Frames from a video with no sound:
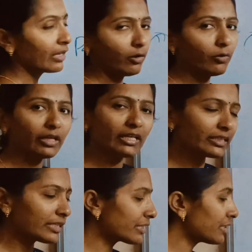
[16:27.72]
Okay,
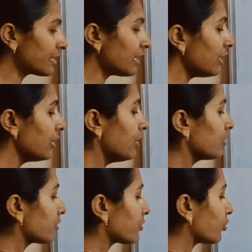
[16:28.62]
this is the
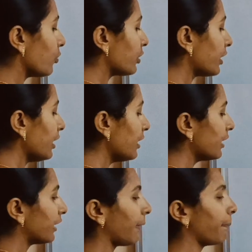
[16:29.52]
total
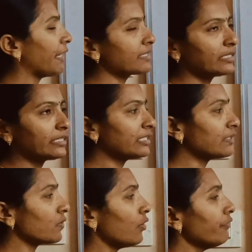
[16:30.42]
capacitance
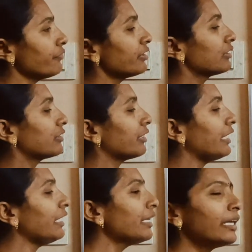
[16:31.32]
of
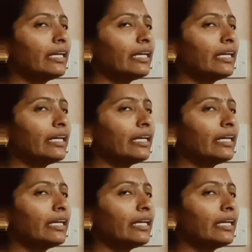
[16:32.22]
3